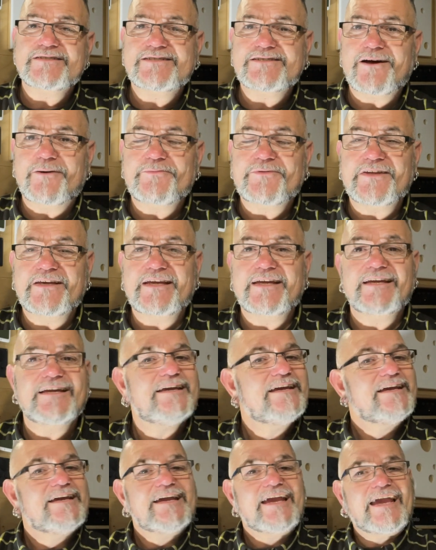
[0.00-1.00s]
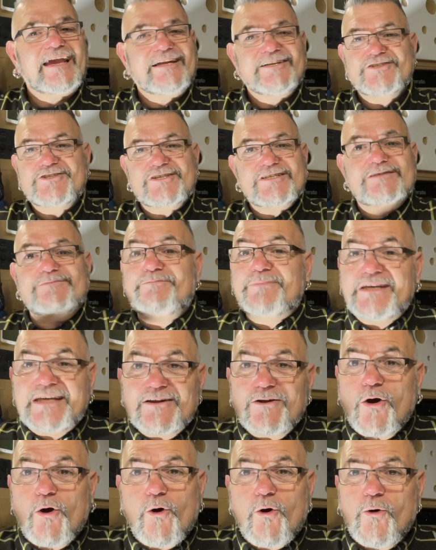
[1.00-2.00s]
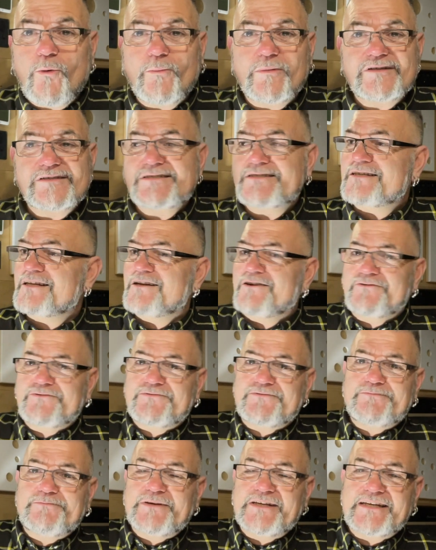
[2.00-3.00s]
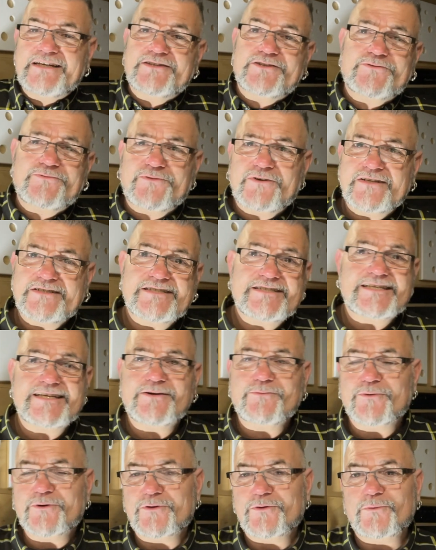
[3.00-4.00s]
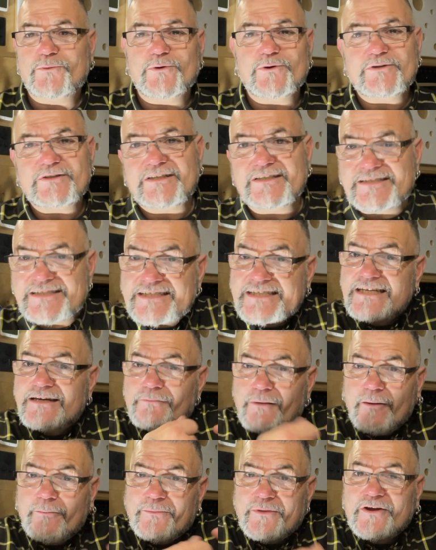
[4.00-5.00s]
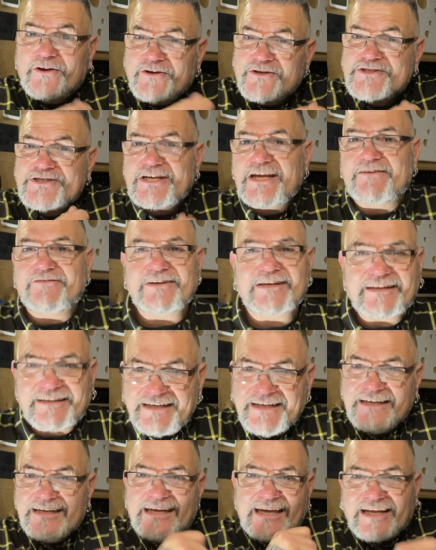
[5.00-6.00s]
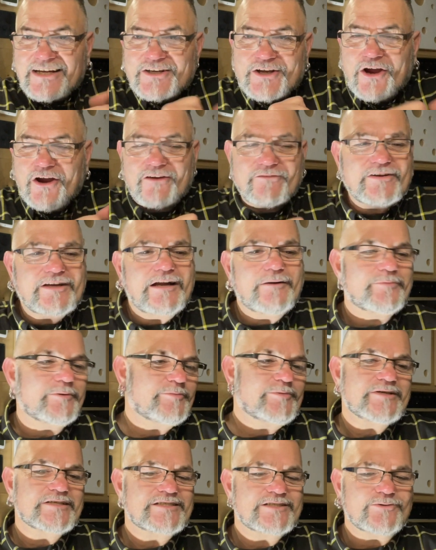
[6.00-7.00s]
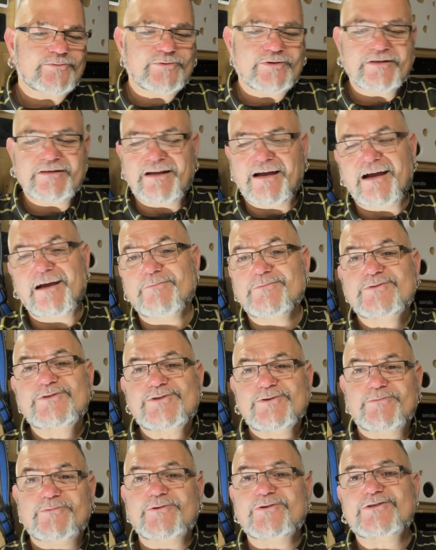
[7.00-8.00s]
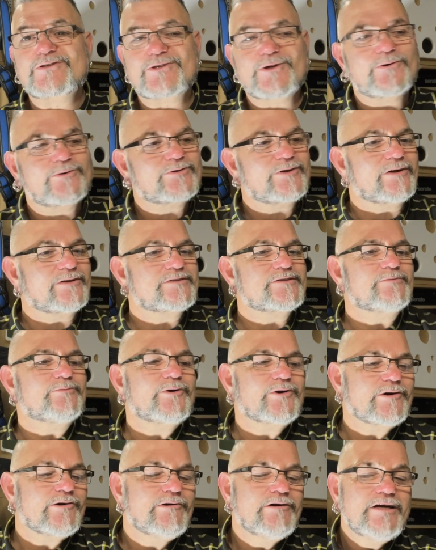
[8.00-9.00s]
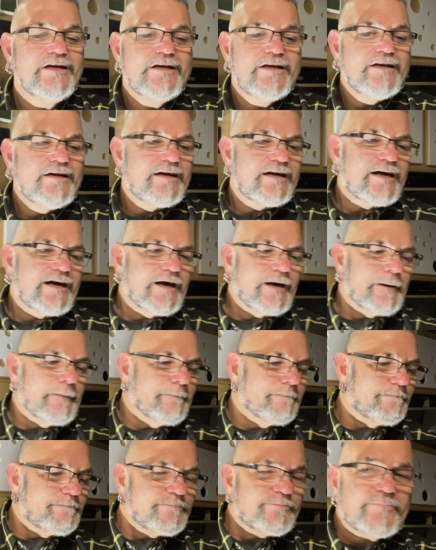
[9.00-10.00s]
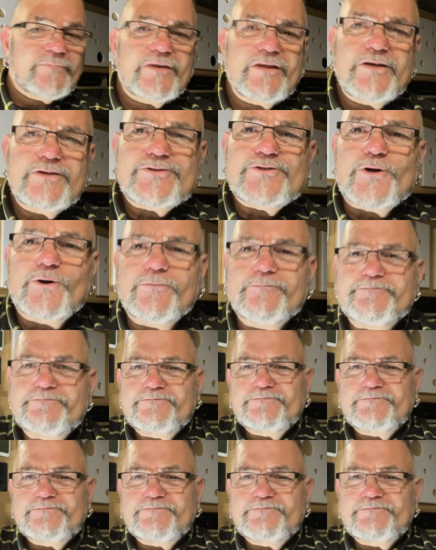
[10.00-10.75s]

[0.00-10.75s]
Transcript: something, and just be at home instead of being at the front seat where the world can see him up there shaving and carving up a piece of wood. I'm super stoked on tomorrow. Um, so,